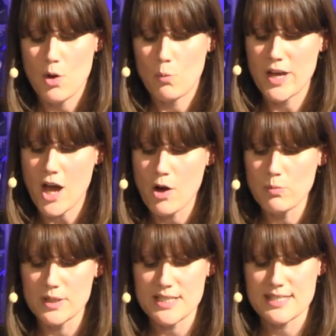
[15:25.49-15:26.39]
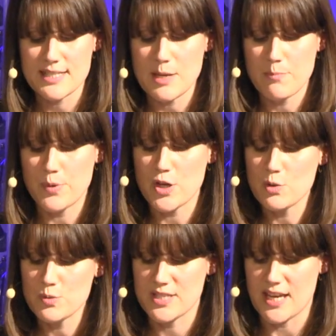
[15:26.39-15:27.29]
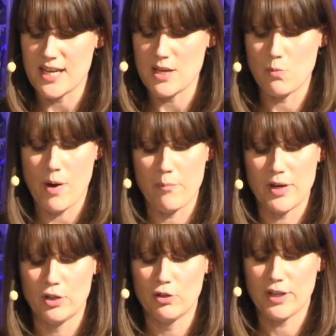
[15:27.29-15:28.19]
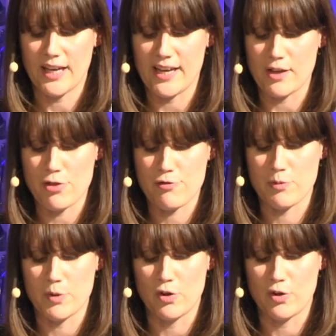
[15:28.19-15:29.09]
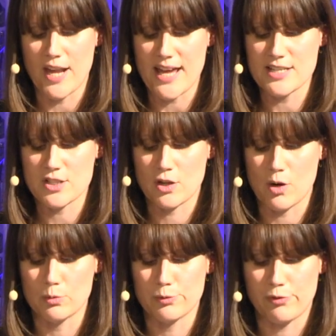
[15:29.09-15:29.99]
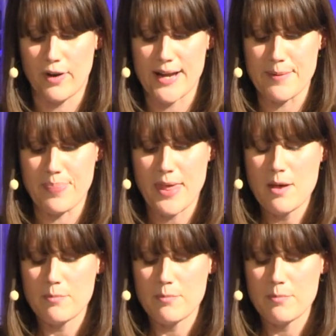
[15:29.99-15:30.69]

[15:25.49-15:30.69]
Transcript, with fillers: We only see beauty when we're looking through an ornate gold frame,